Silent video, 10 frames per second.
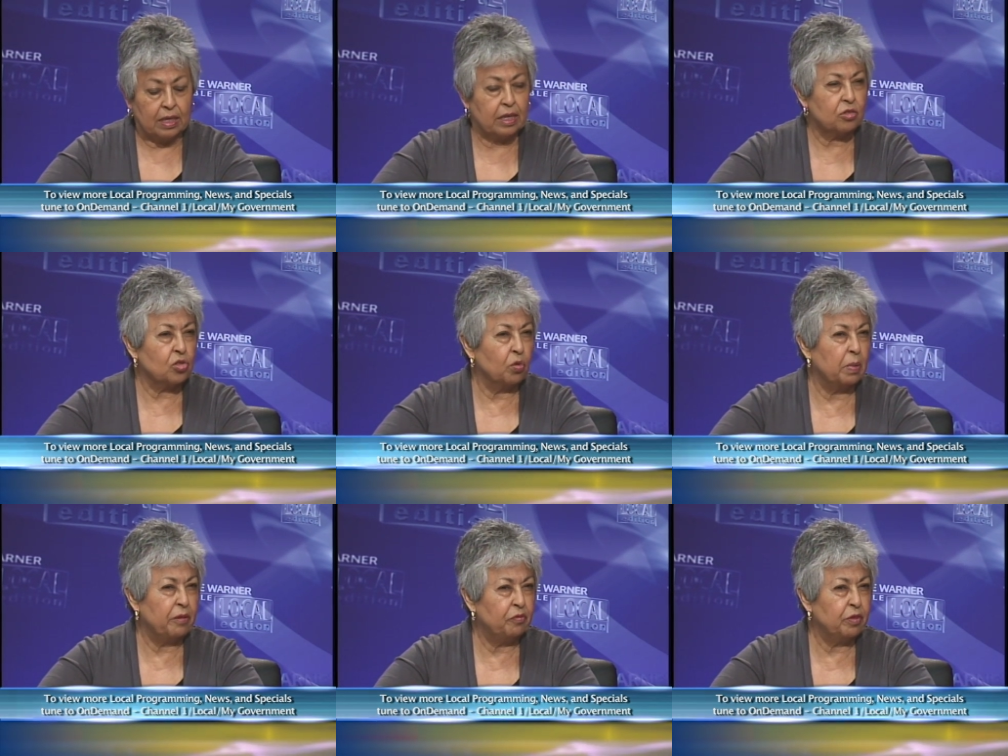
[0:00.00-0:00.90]
and so
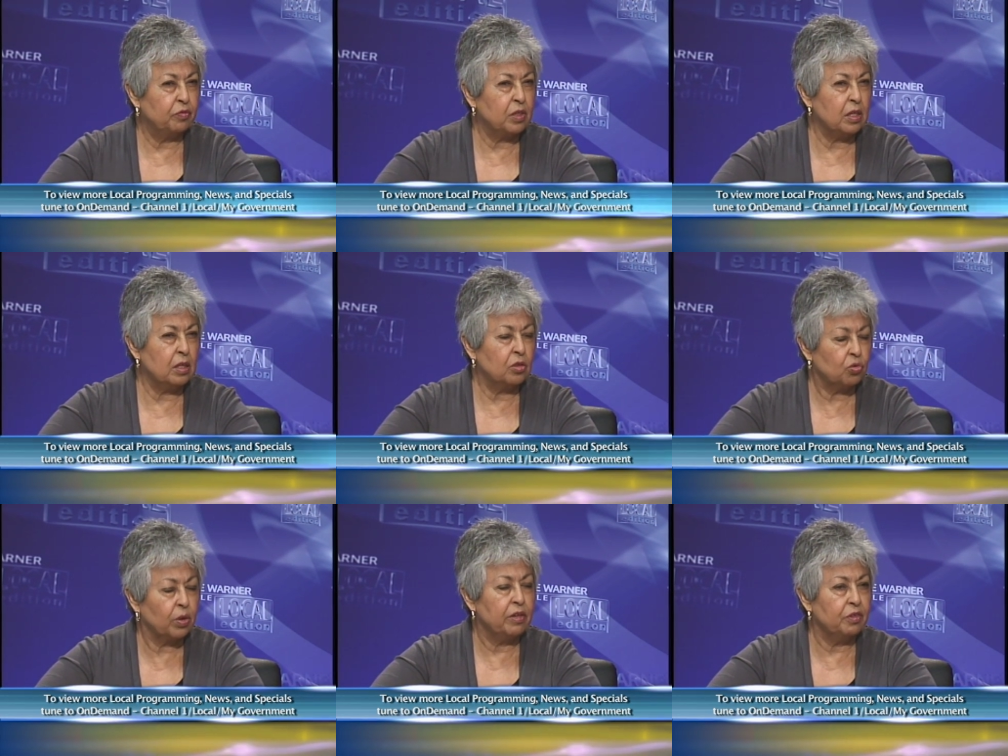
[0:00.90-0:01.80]
by 15,
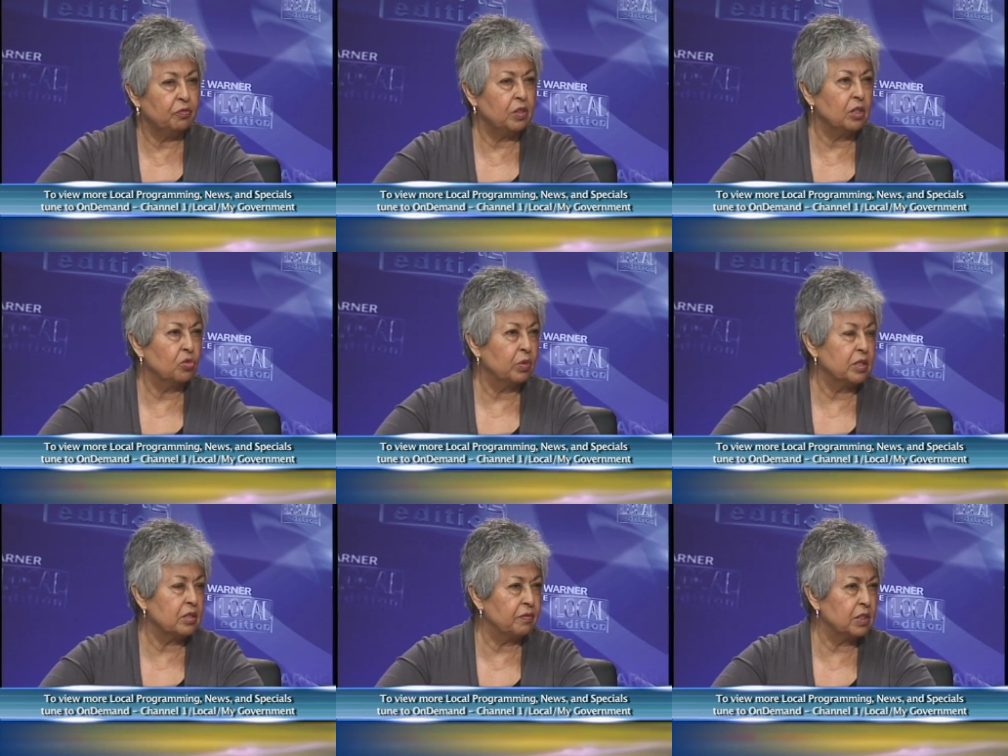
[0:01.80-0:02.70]
2015,
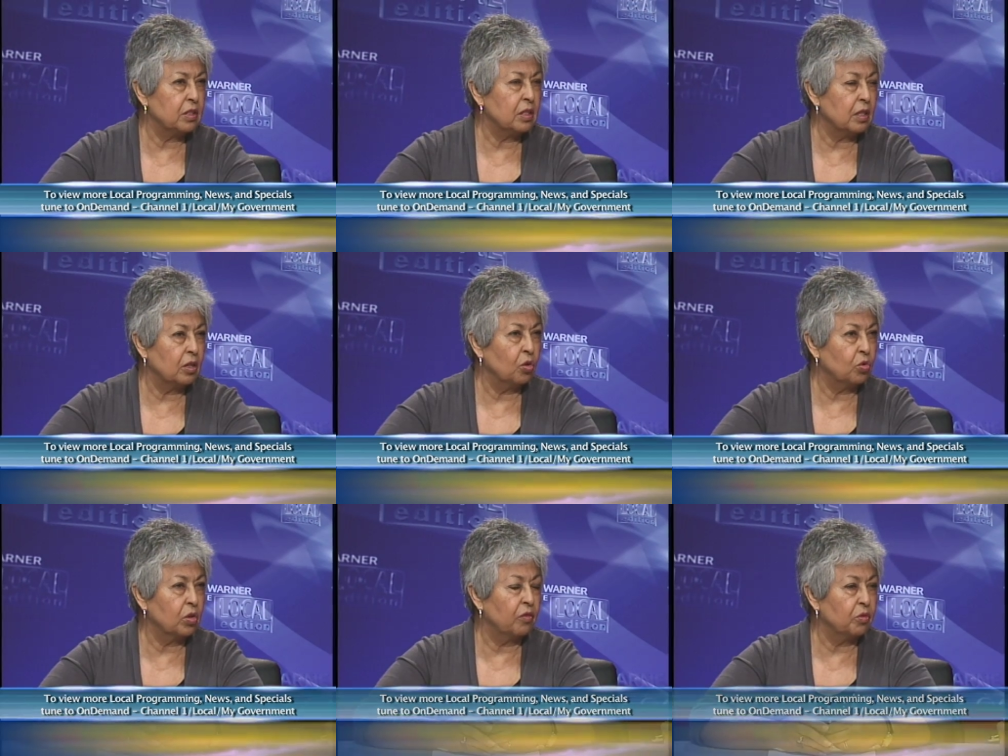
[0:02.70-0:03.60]
2017, then
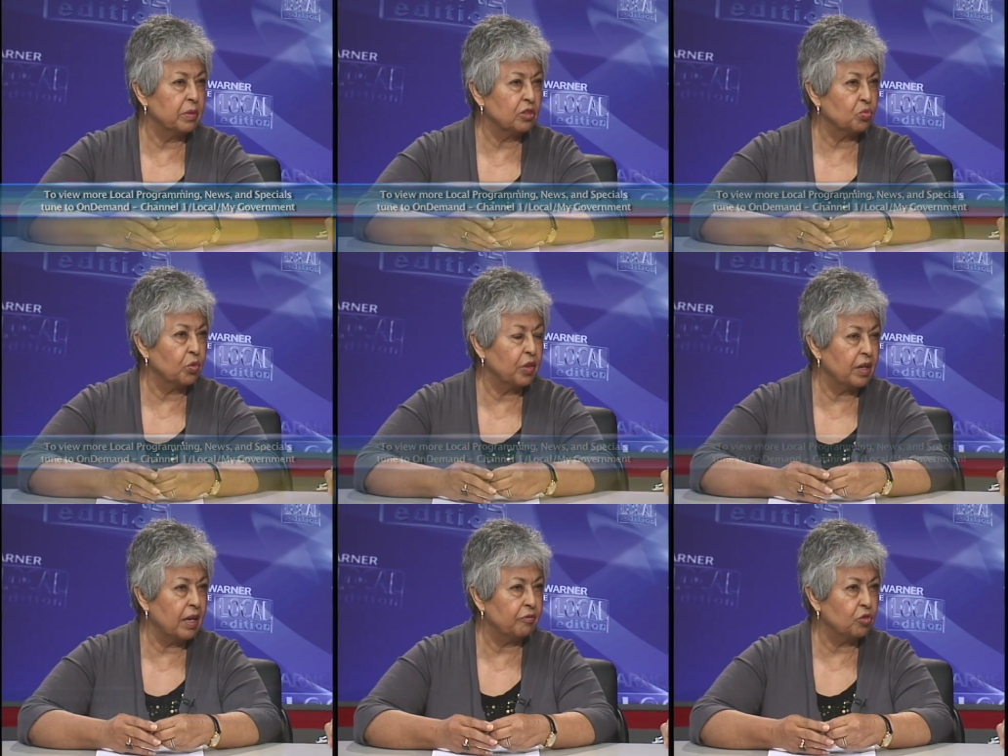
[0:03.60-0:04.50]
local governments will
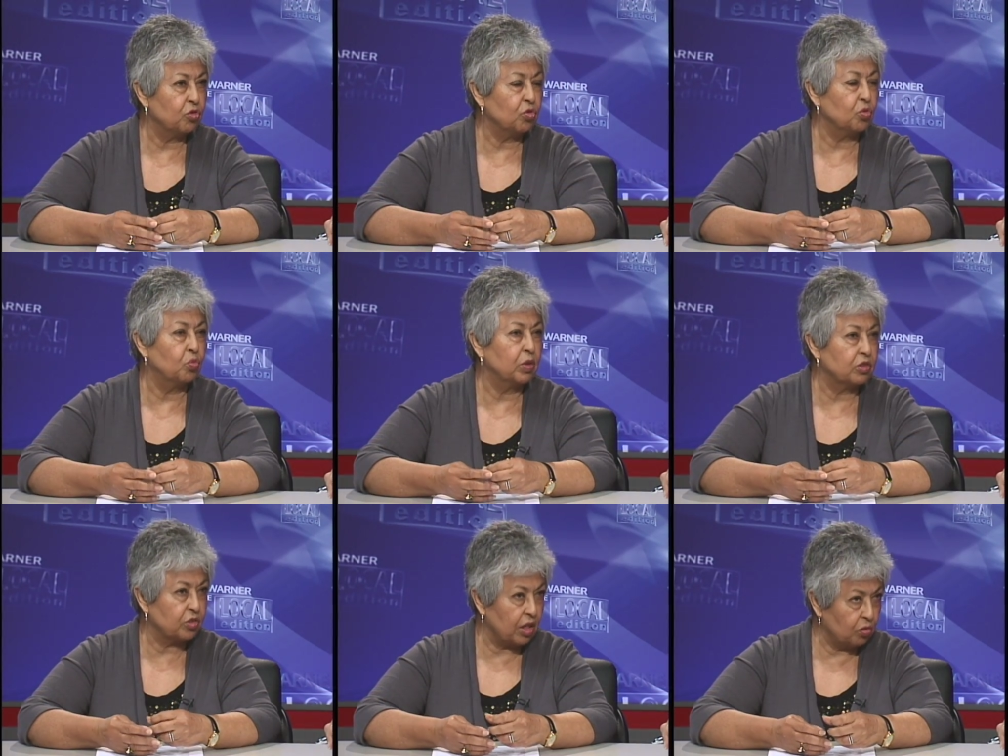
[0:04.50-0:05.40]
then have to do what
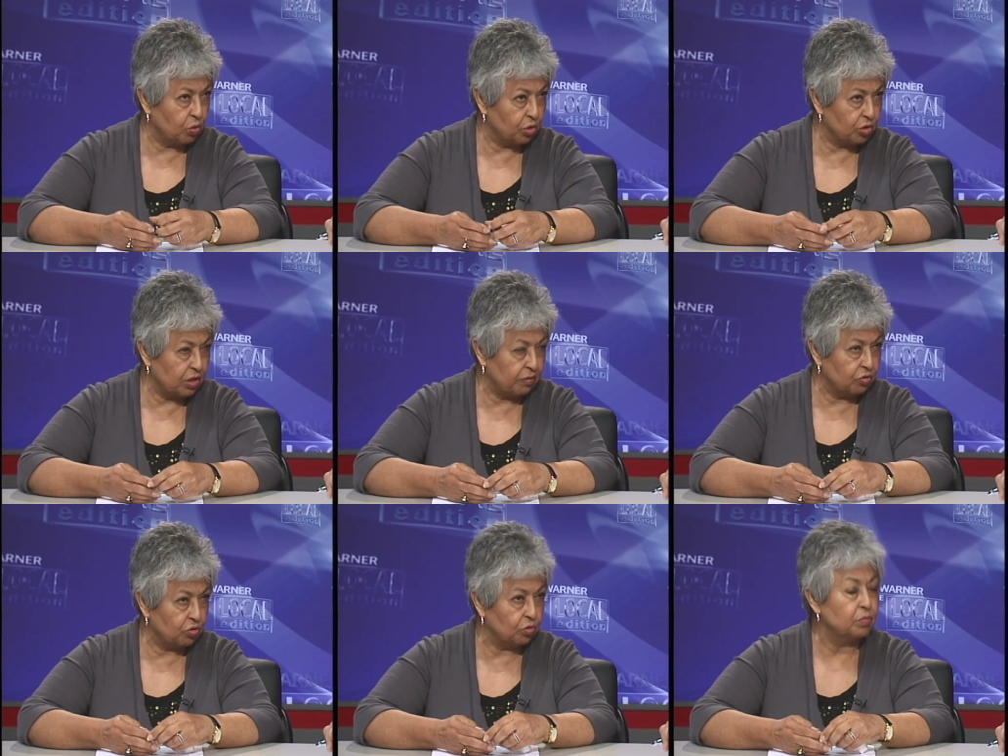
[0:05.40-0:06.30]
state workers have to do.